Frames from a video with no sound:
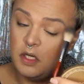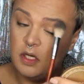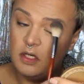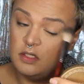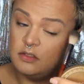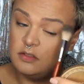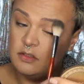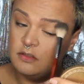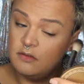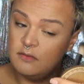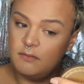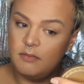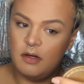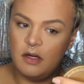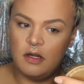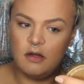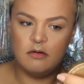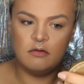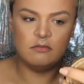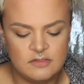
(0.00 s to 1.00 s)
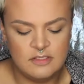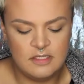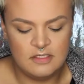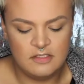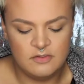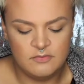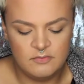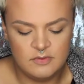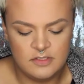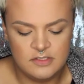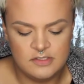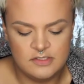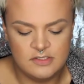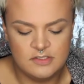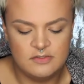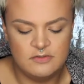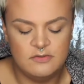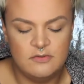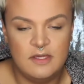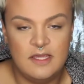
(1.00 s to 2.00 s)
under the brow. Now you want to
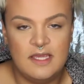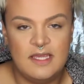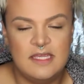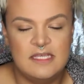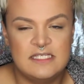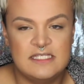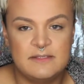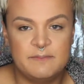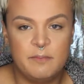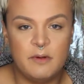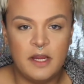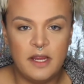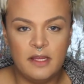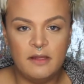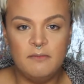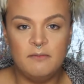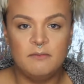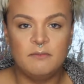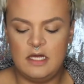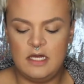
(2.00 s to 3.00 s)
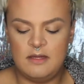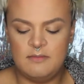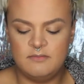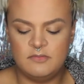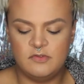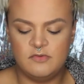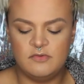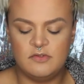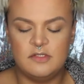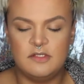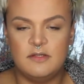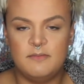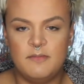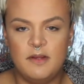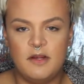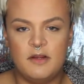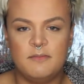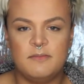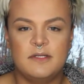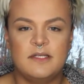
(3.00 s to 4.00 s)
do a spray. I'm doing the
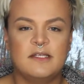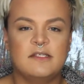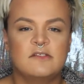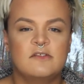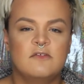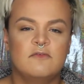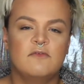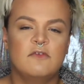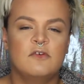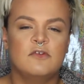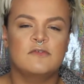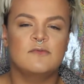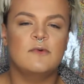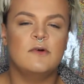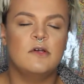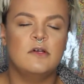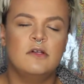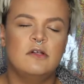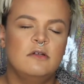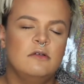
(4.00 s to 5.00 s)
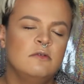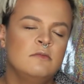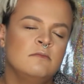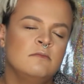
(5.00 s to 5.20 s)
Mary Badescu Rose Water.